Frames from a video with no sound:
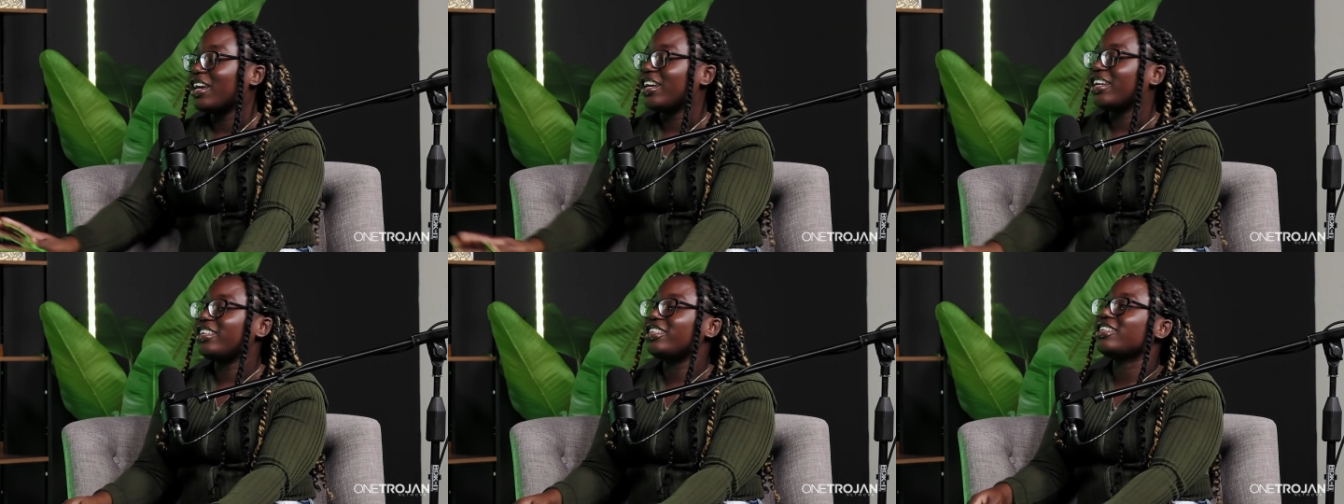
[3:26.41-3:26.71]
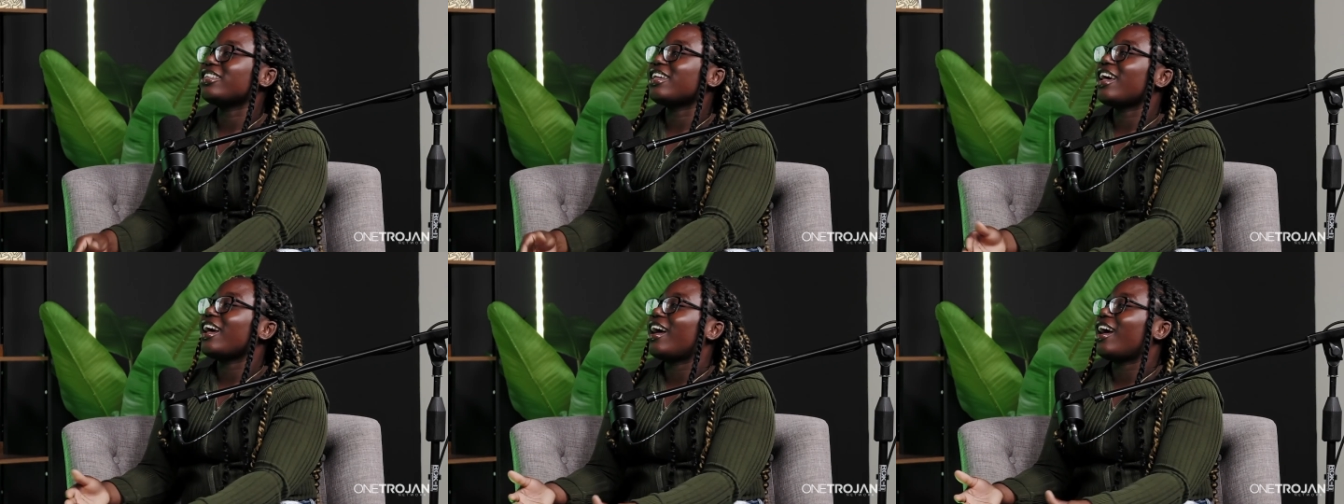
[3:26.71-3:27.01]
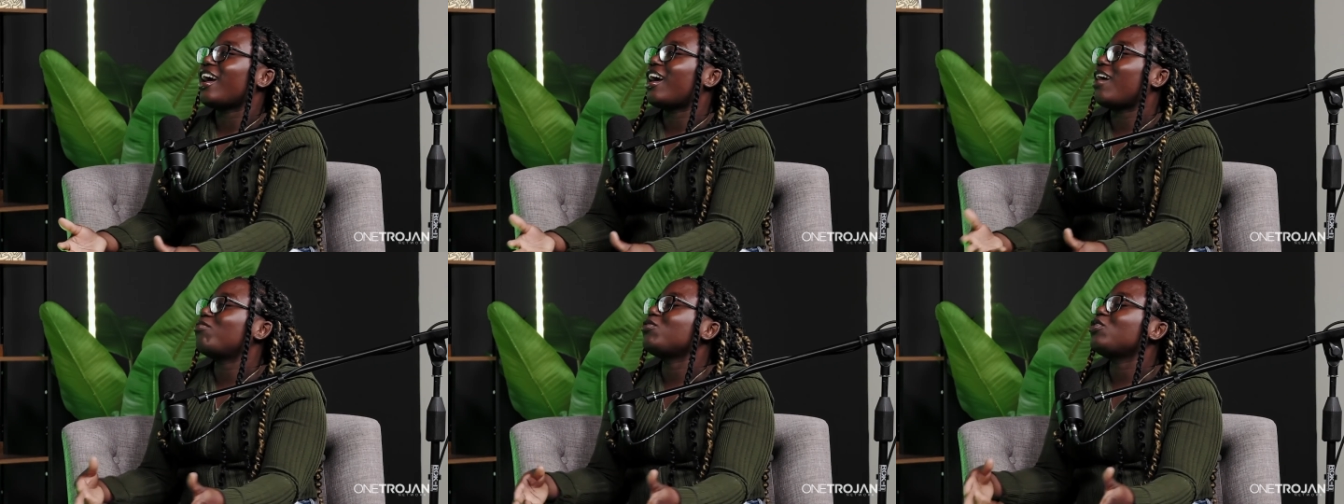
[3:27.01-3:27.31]
It's just like
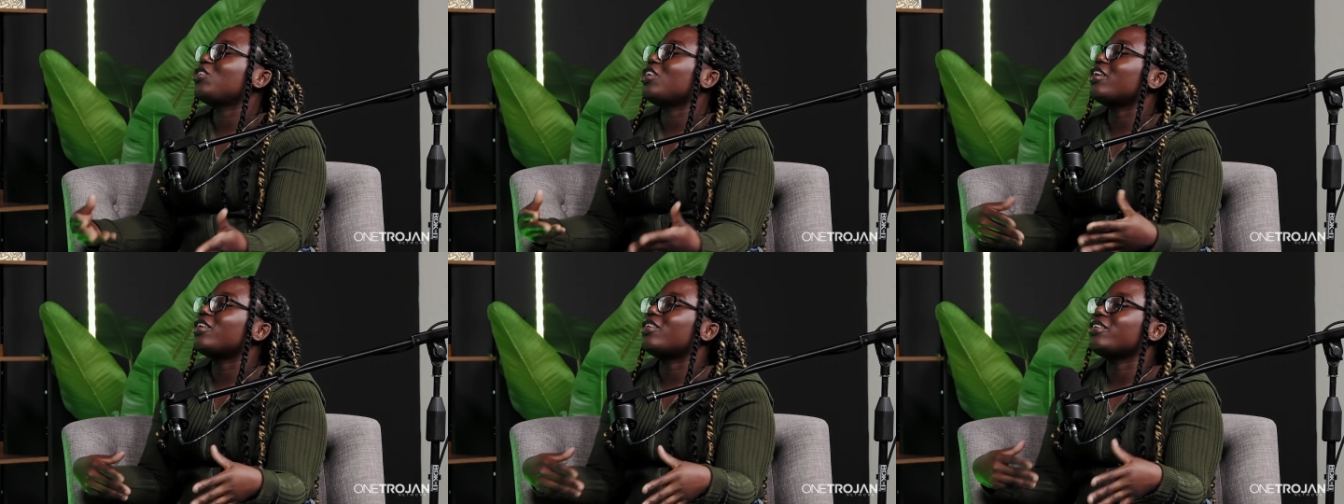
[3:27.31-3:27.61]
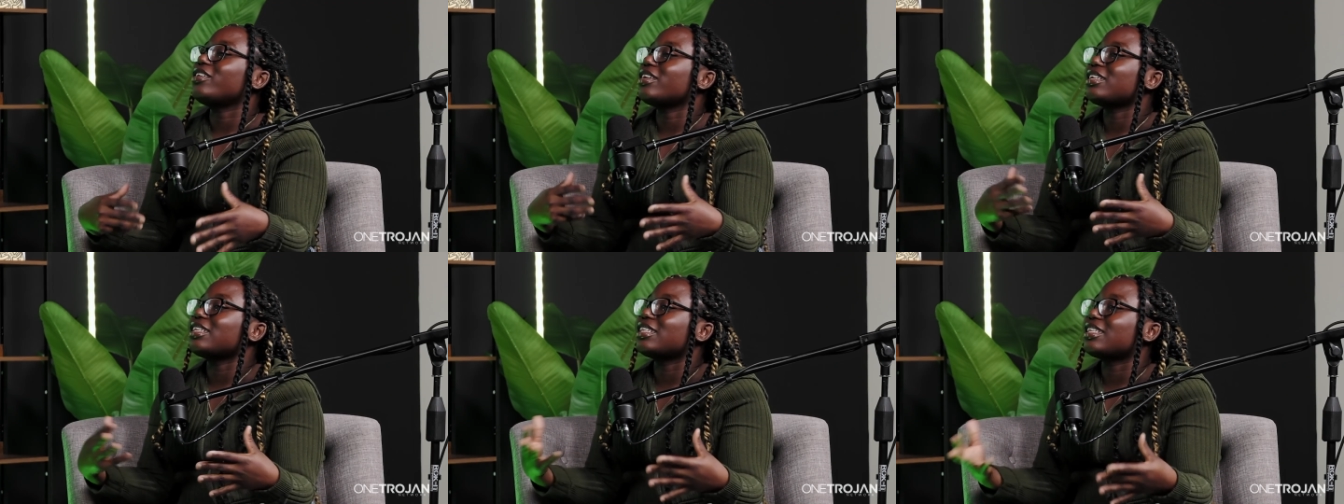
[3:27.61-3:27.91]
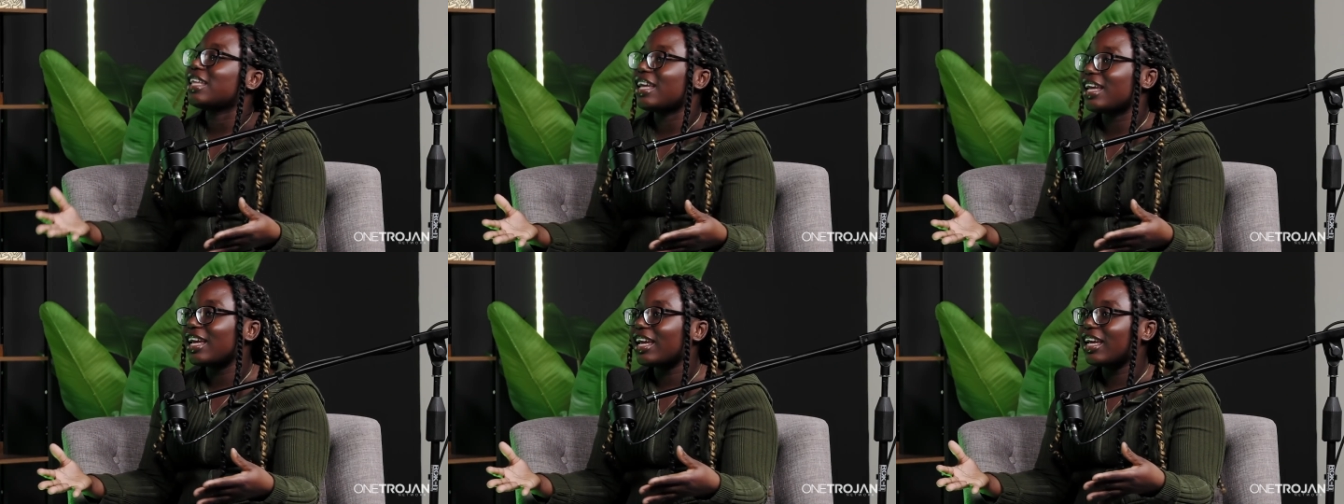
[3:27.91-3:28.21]
I'm trying to
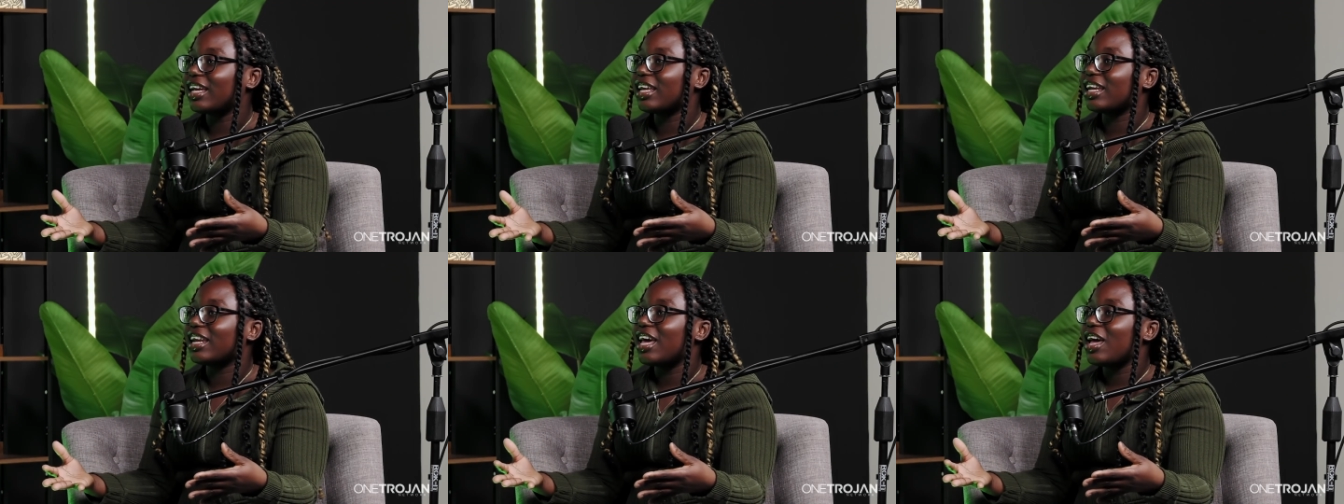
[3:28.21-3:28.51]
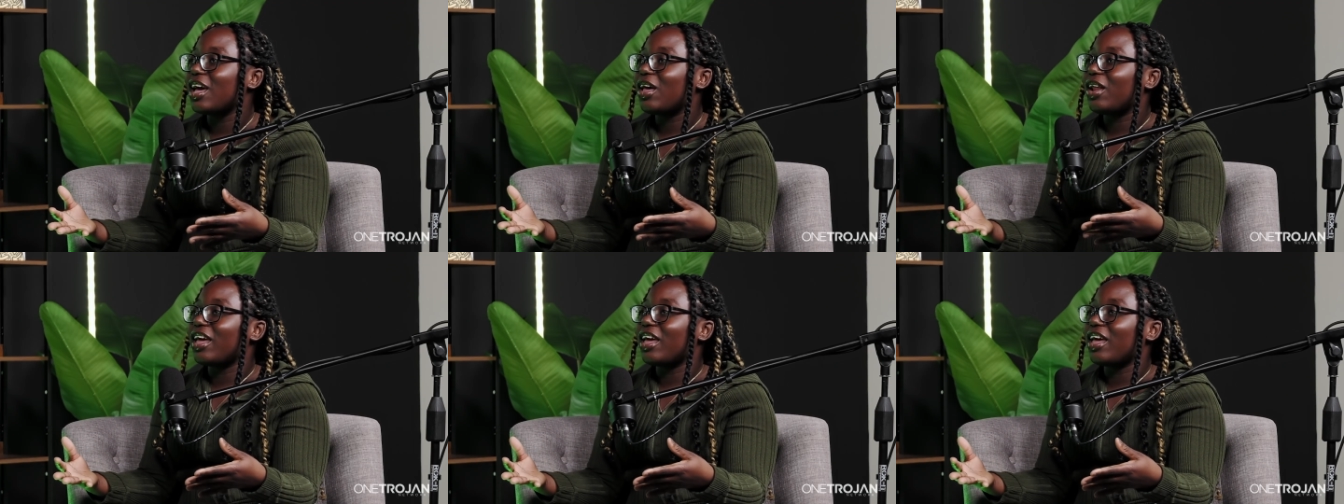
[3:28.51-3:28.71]
understand